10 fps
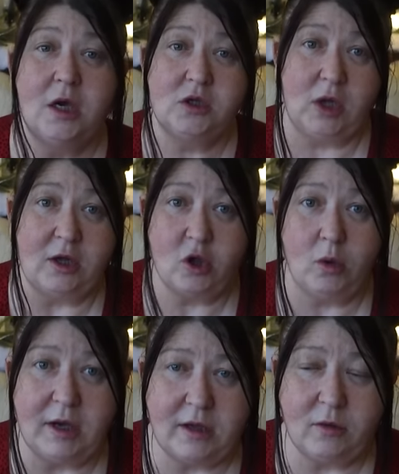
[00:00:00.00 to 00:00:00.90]
So I'll
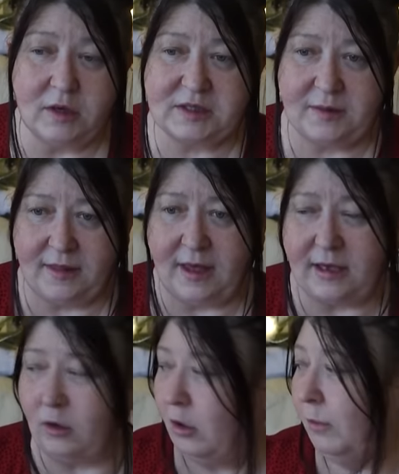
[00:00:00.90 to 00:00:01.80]
show you those when
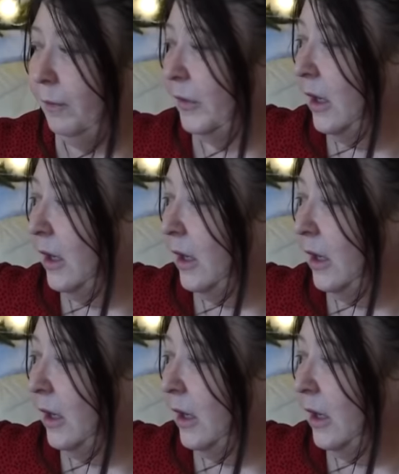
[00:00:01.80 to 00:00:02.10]
they come.